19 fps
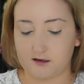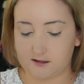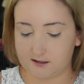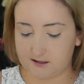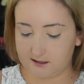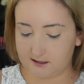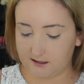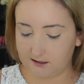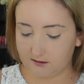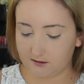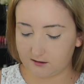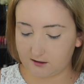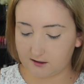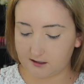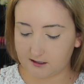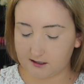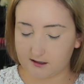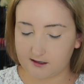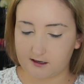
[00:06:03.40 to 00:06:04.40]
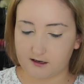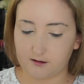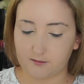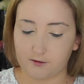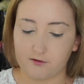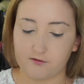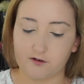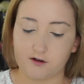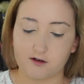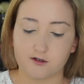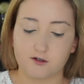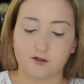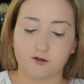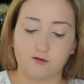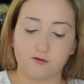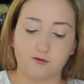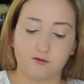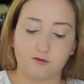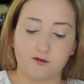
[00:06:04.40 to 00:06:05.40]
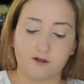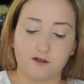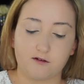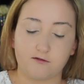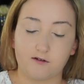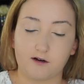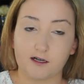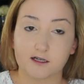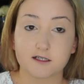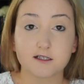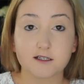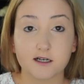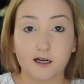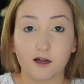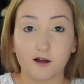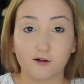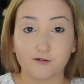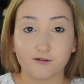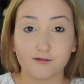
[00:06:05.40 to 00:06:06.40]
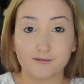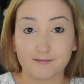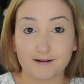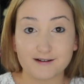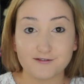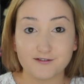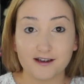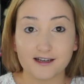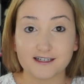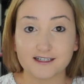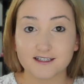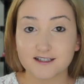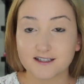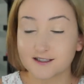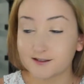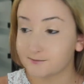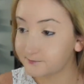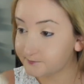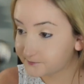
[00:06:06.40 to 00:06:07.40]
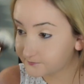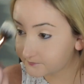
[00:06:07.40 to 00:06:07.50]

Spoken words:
concealer, and then I'll move on to the rest of my face.